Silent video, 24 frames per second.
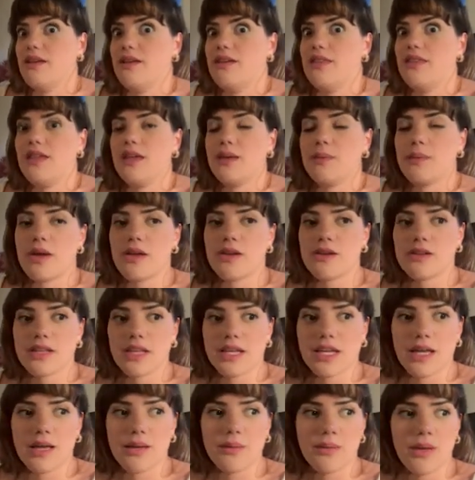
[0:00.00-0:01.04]
think about it,
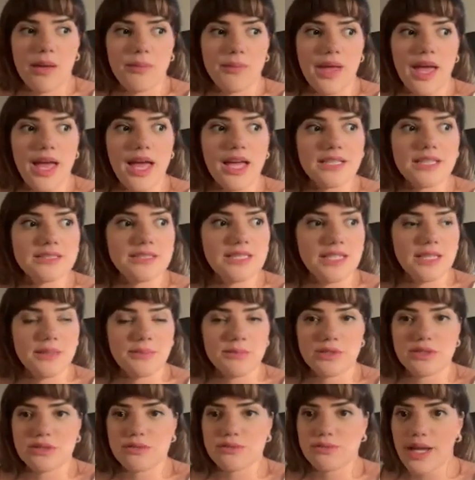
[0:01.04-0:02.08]
like I'm acting, I'm
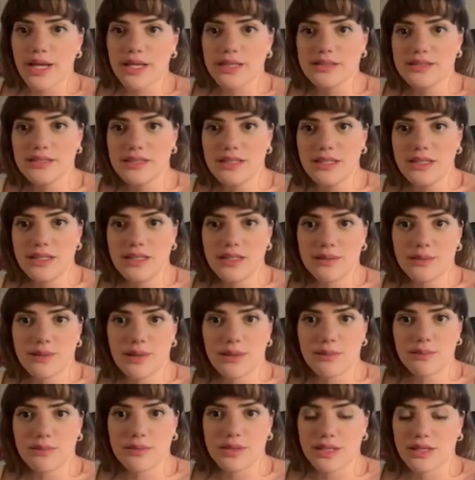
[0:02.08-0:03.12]
directing,
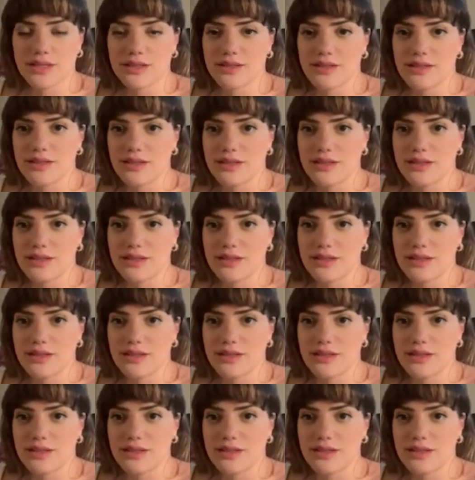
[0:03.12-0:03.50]
I'm like,